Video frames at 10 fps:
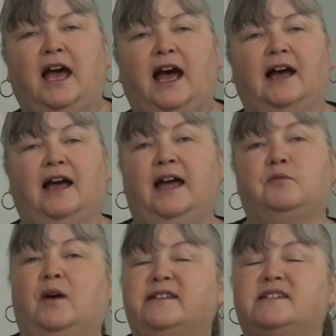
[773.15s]
At
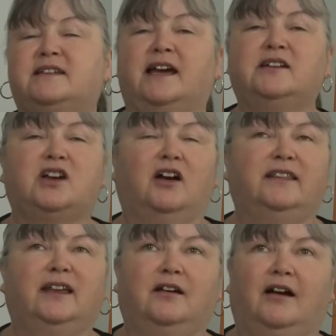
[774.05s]
one stage, I
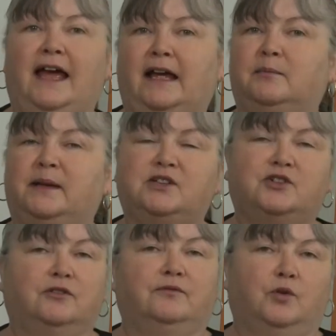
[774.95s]
think I had a
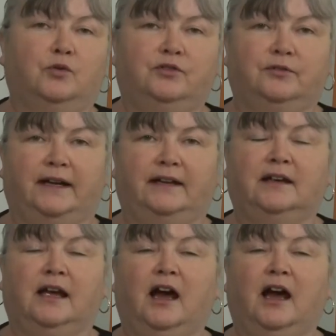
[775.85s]
mixture of all three.